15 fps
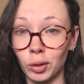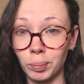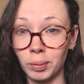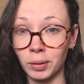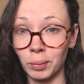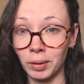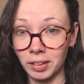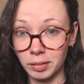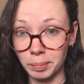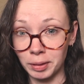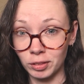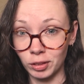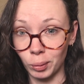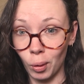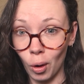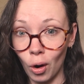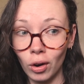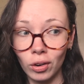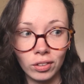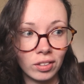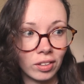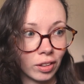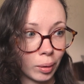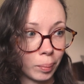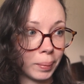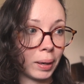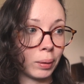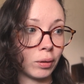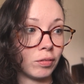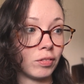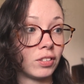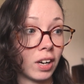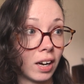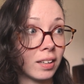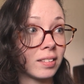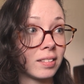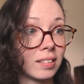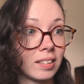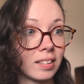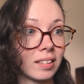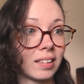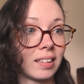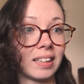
open where it's been so hot, the amount of dust